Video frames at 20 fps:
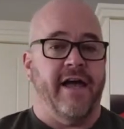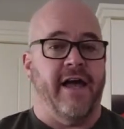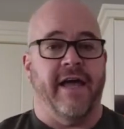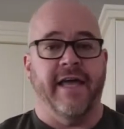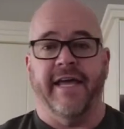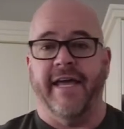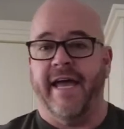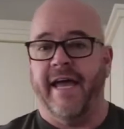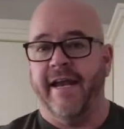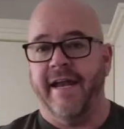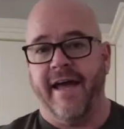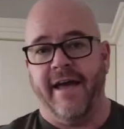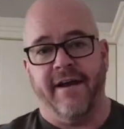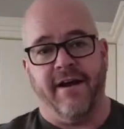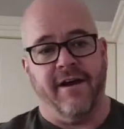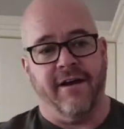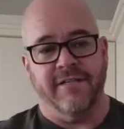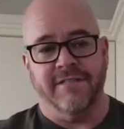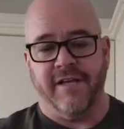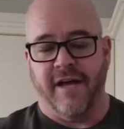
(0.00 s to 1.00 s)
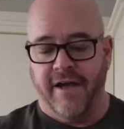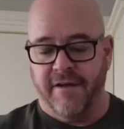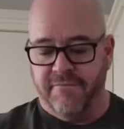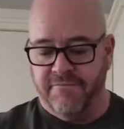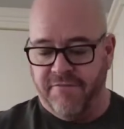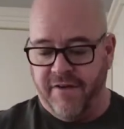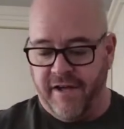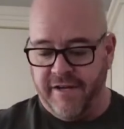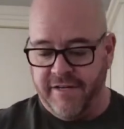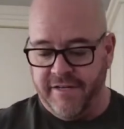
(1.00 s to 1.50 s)
Again, had a hard time
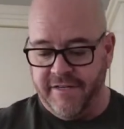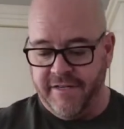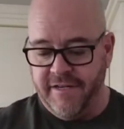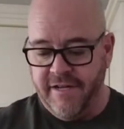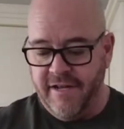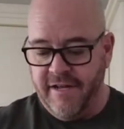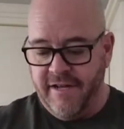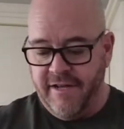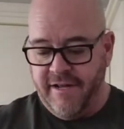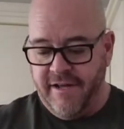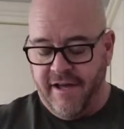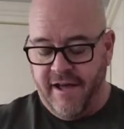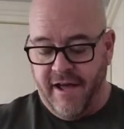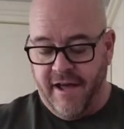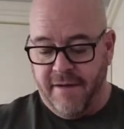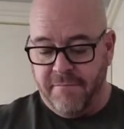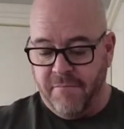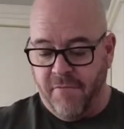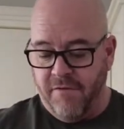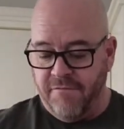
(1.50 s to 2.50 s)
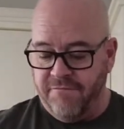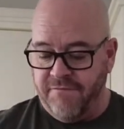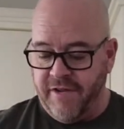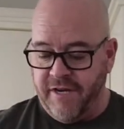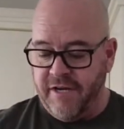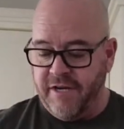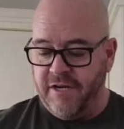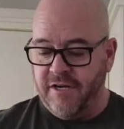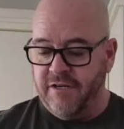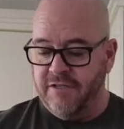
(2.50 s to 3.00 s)
finding malt
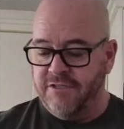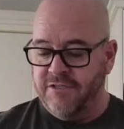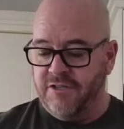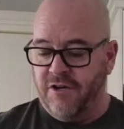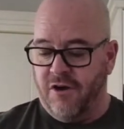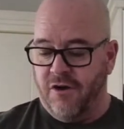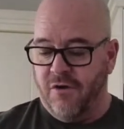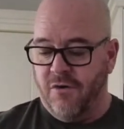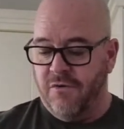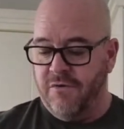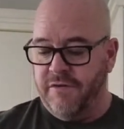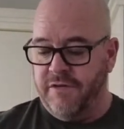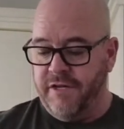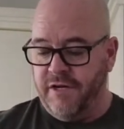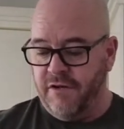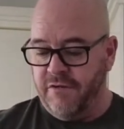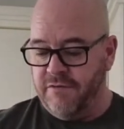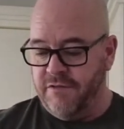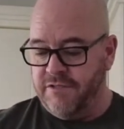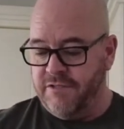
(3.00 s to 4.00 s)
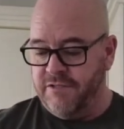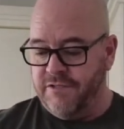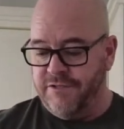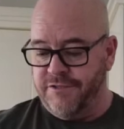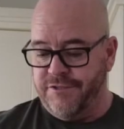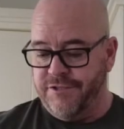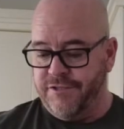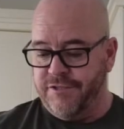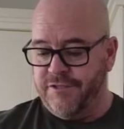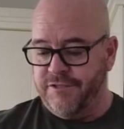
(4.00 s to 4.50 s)
vinegar, so this is
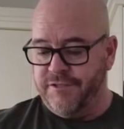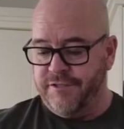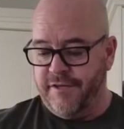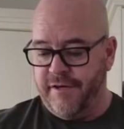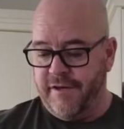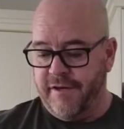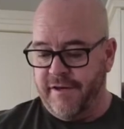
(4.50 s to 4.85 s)
just